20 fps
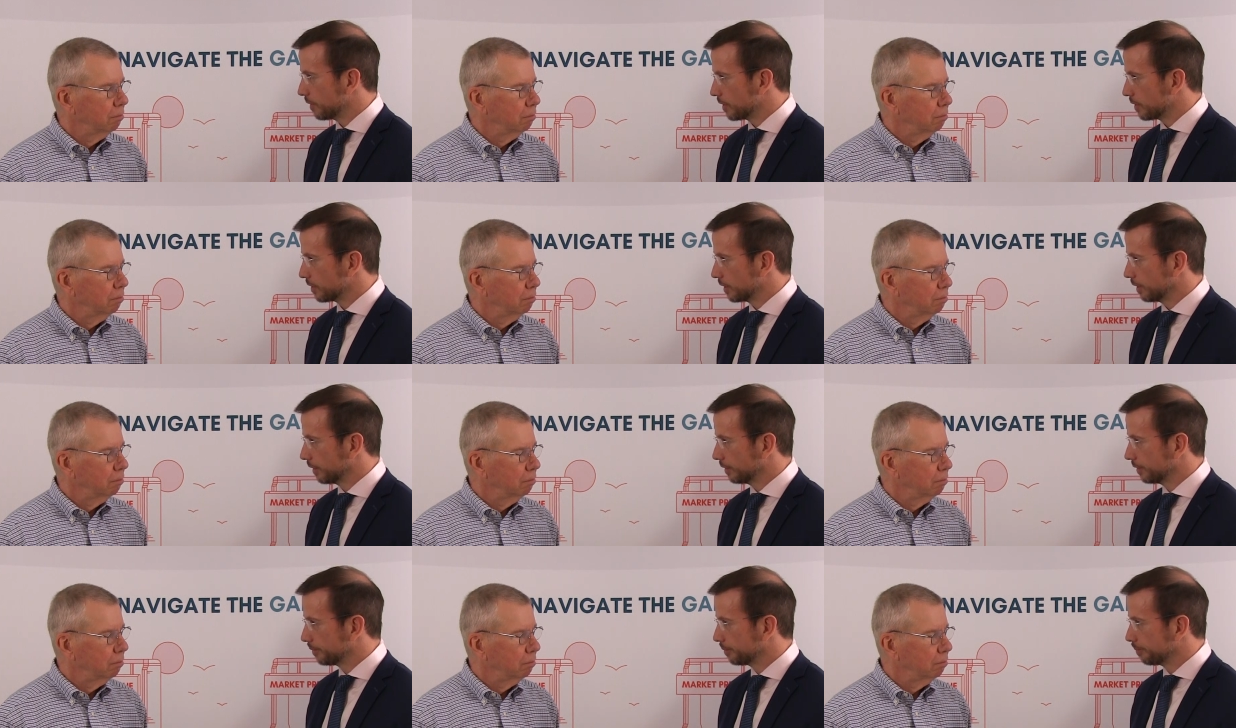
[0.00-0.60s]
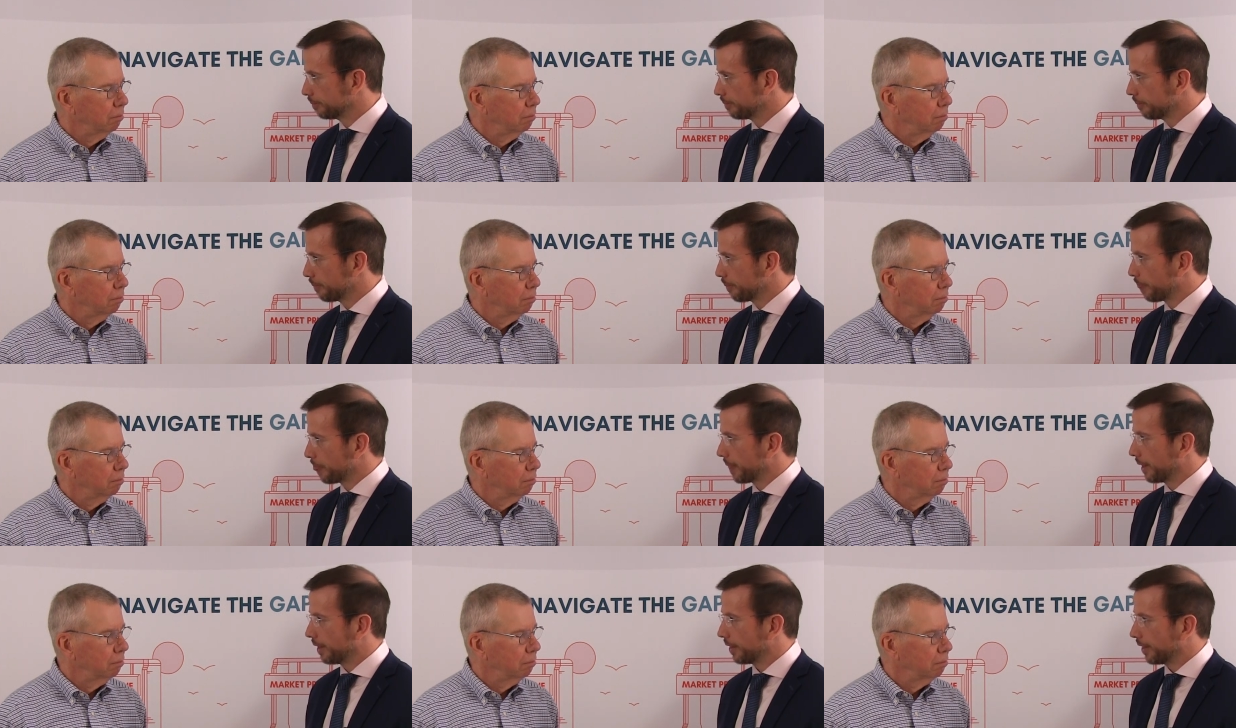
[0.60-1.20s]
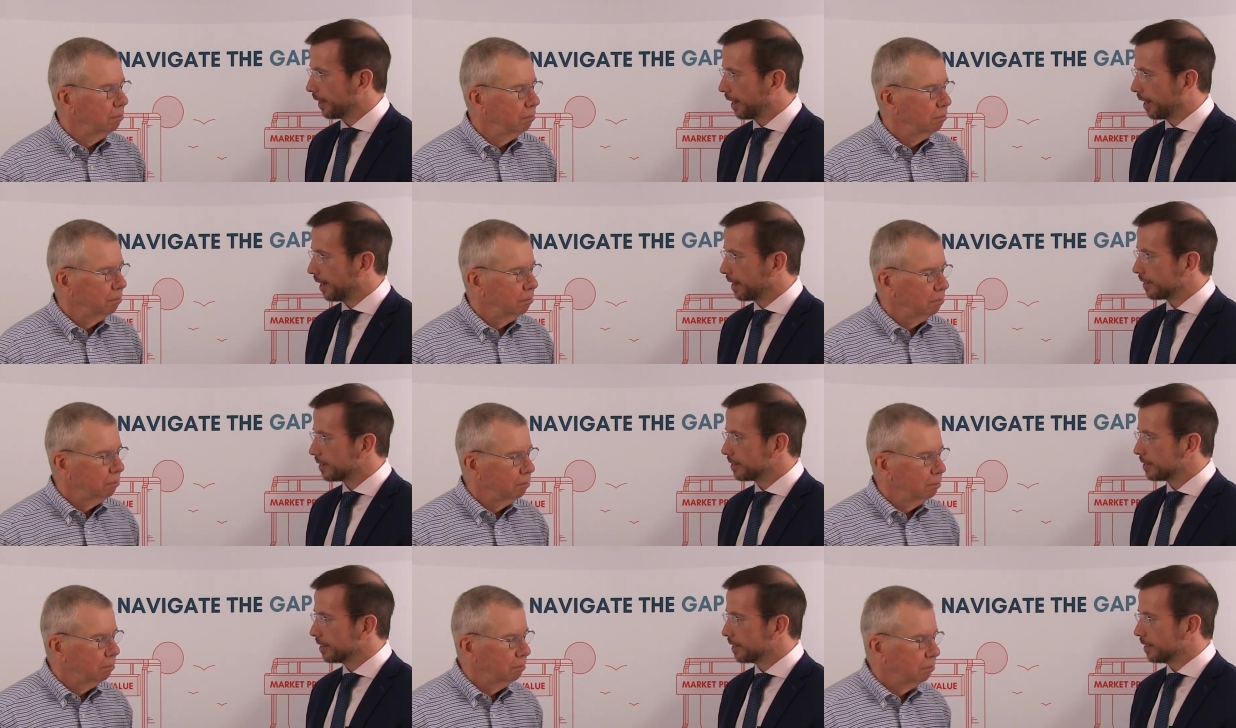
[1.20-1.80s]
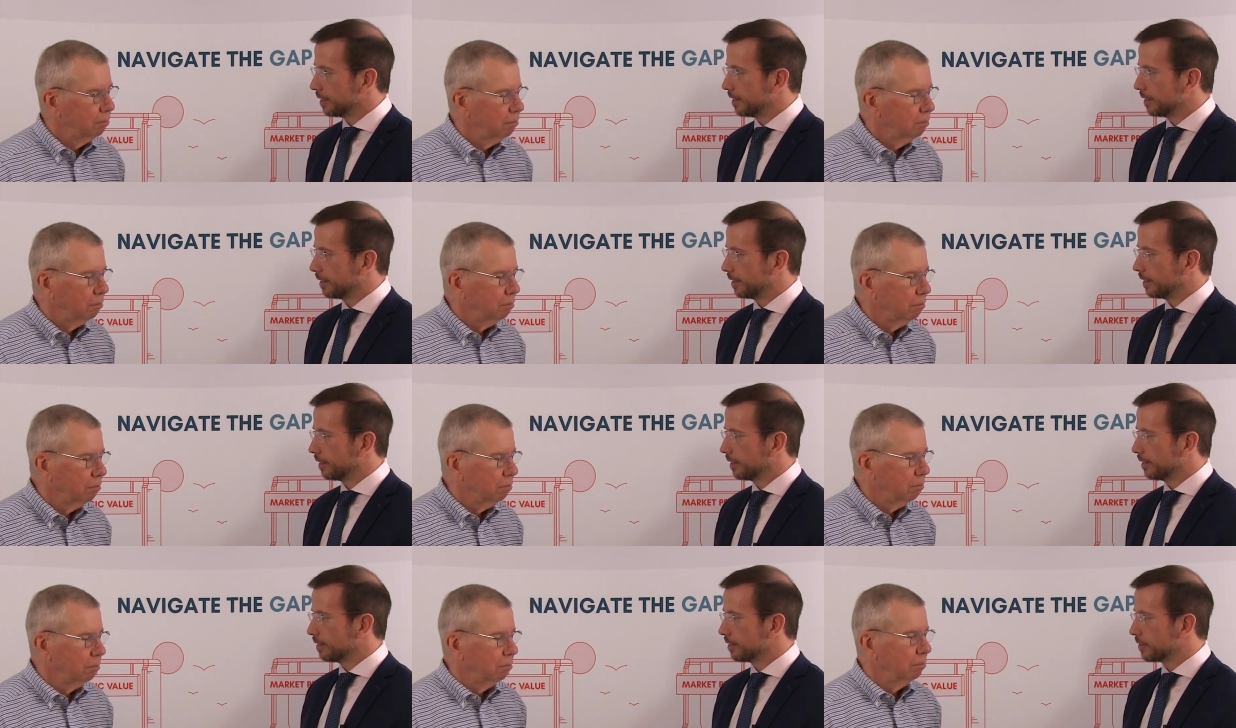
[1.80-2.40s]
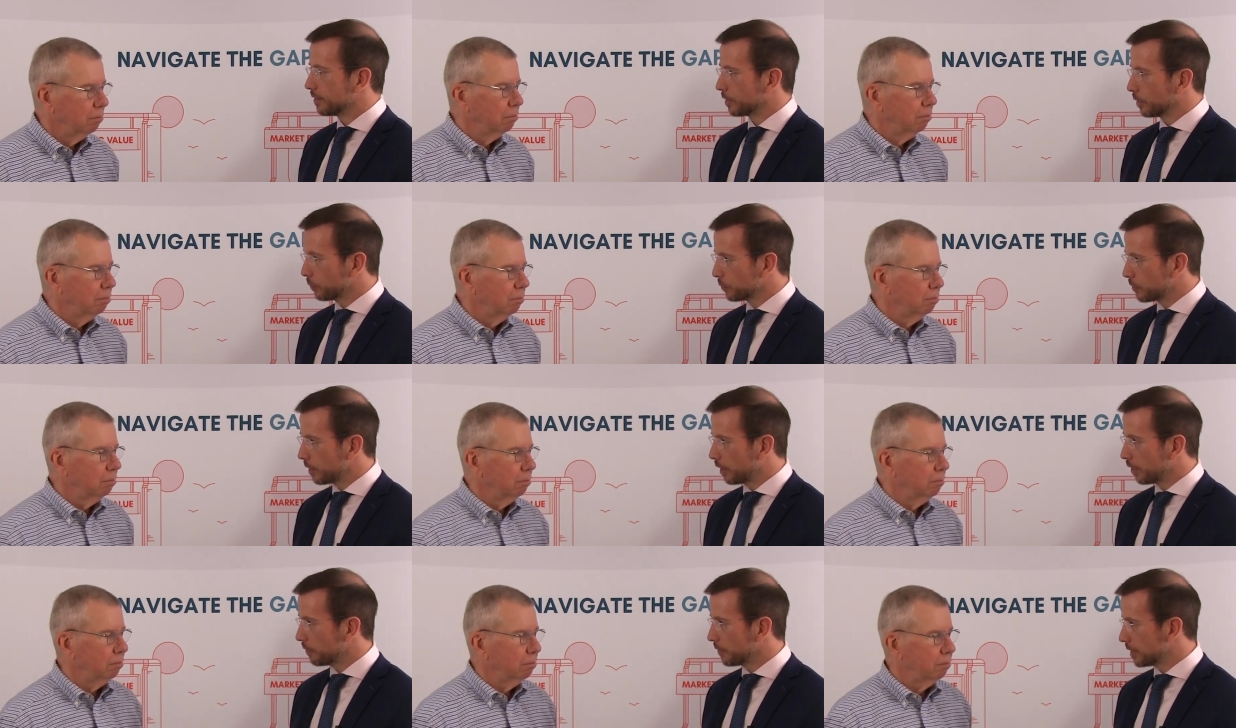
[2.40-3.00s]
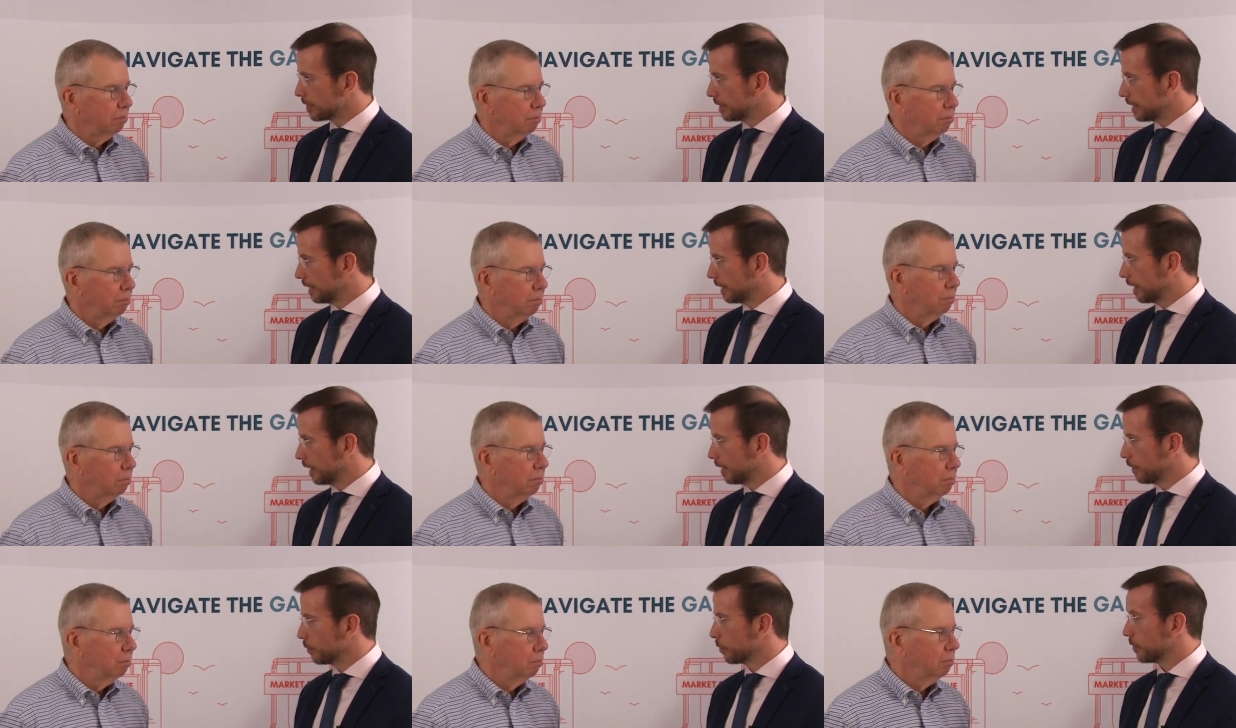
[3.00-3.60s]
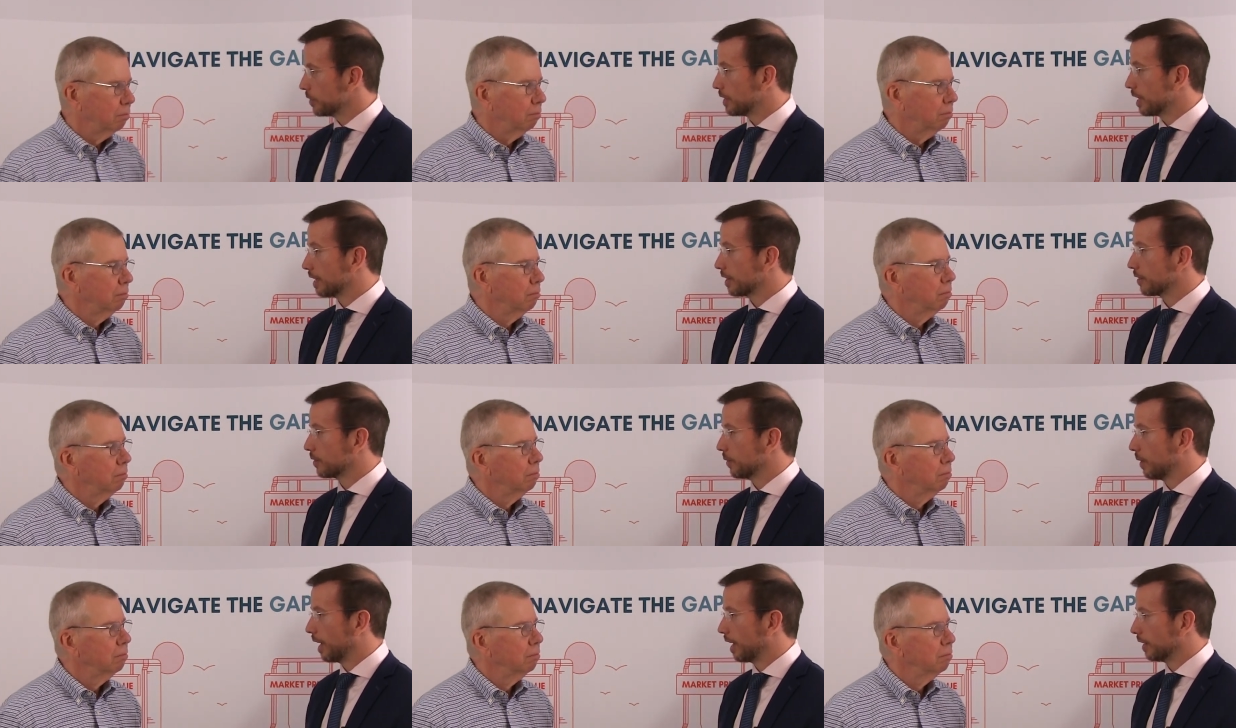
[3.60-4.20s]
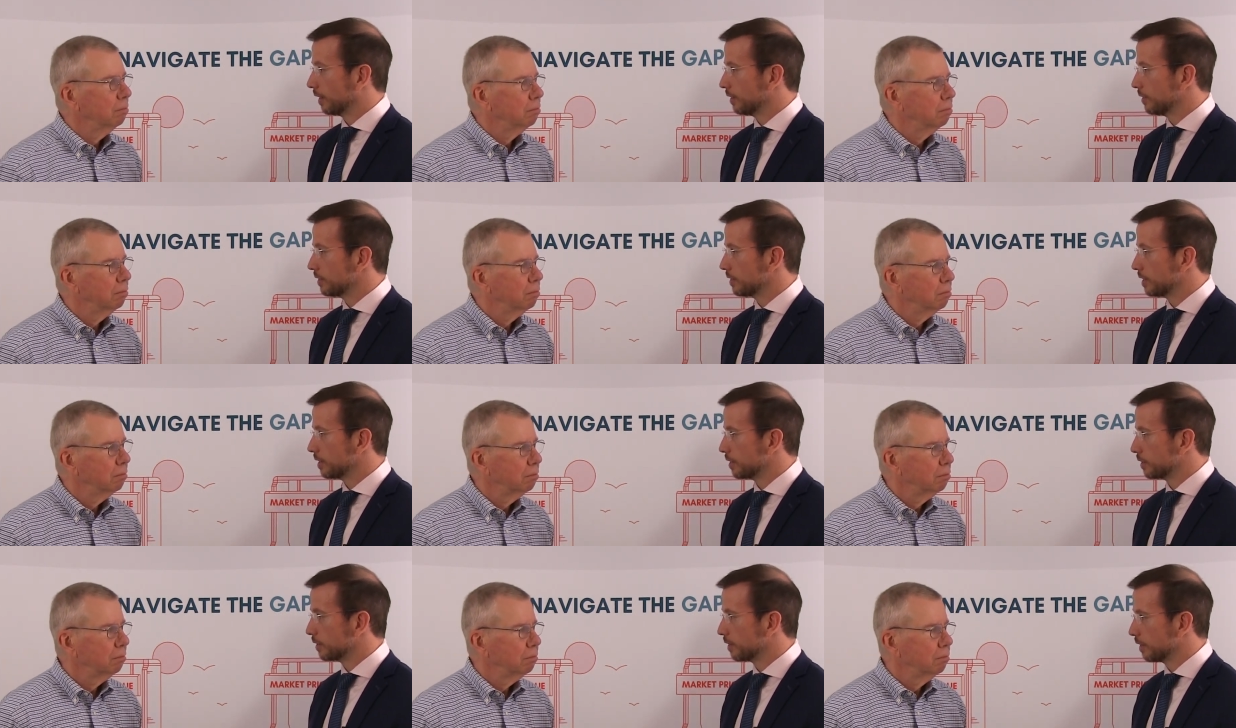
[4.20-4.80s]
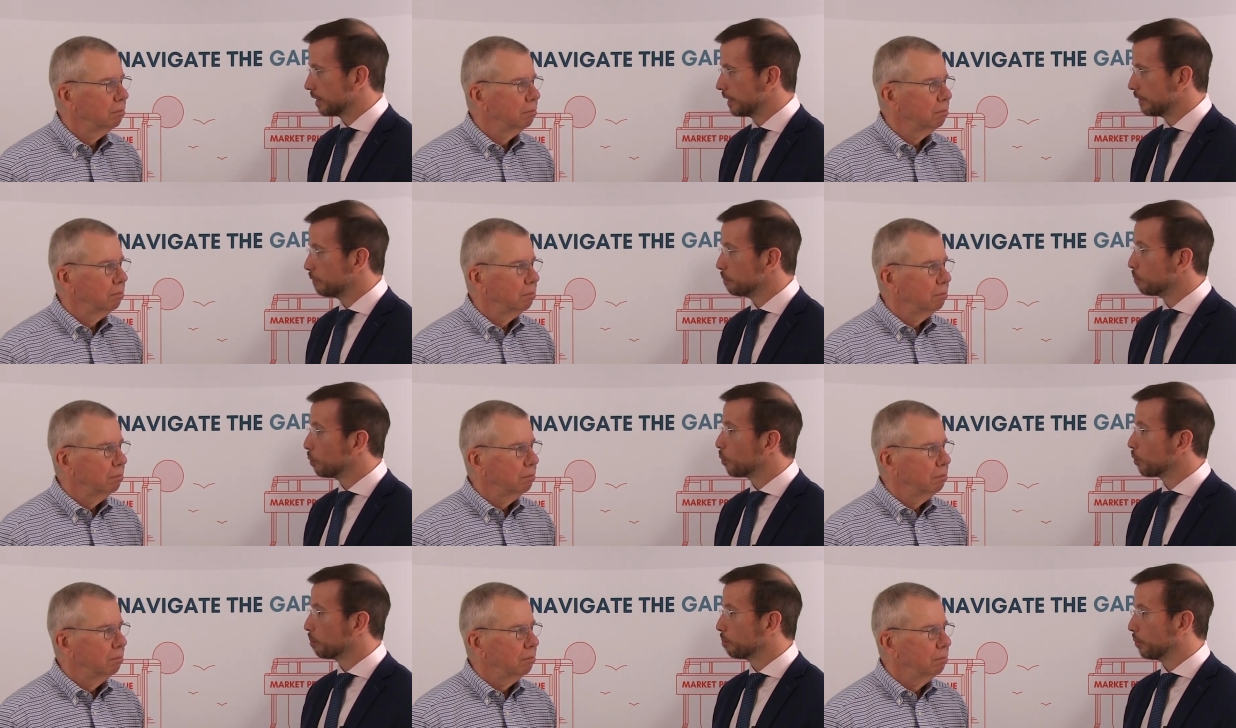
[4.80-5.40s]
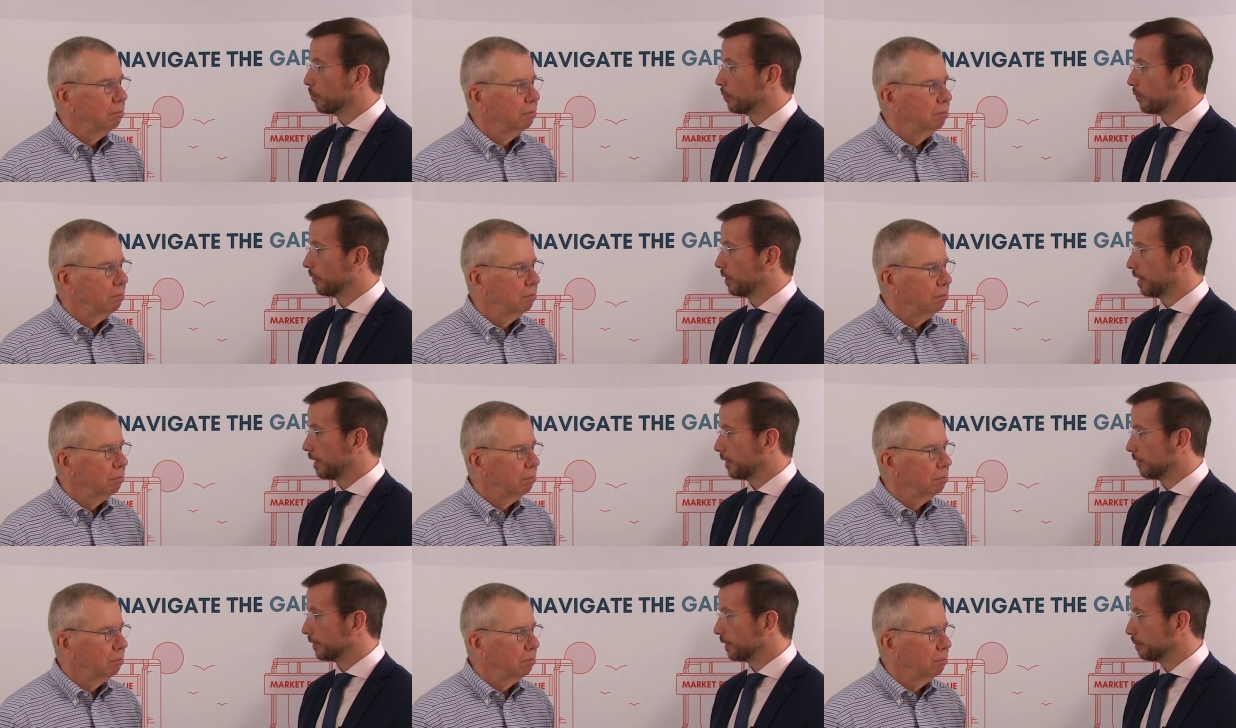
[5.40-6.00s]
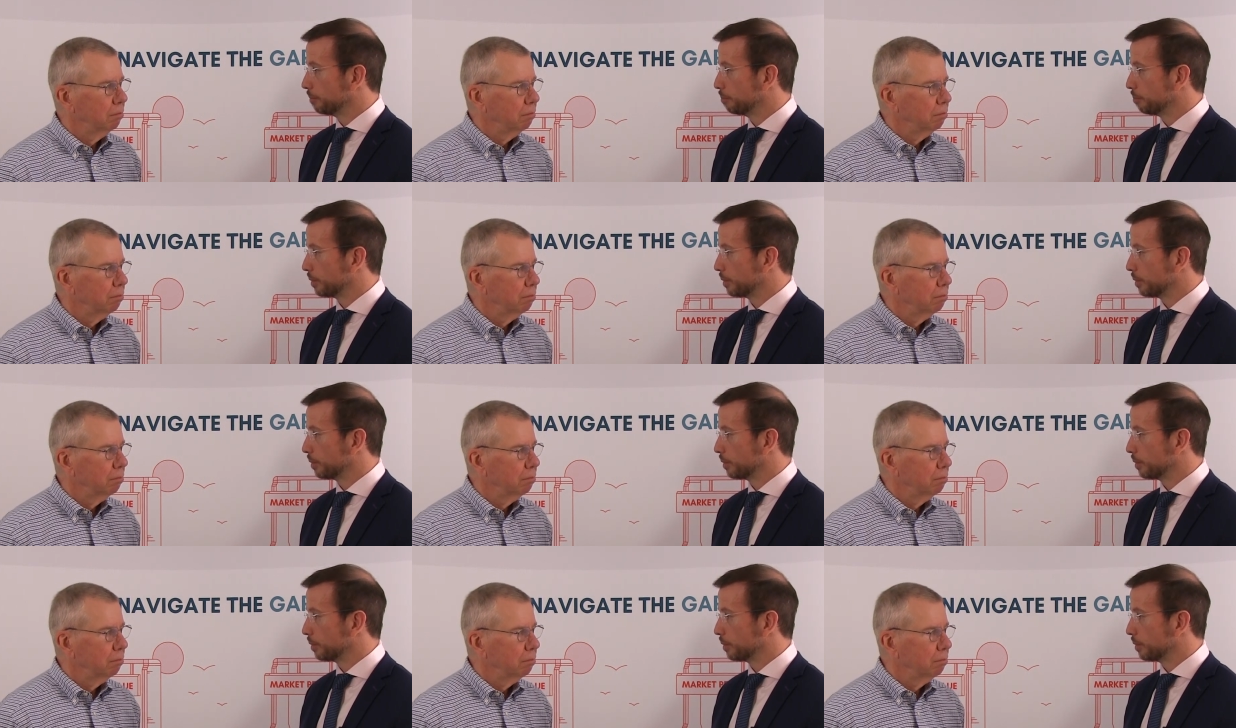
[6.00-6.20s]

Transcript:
Speaker 1: investing, that the skill set of a TA or a technical analyst is even more important than ever,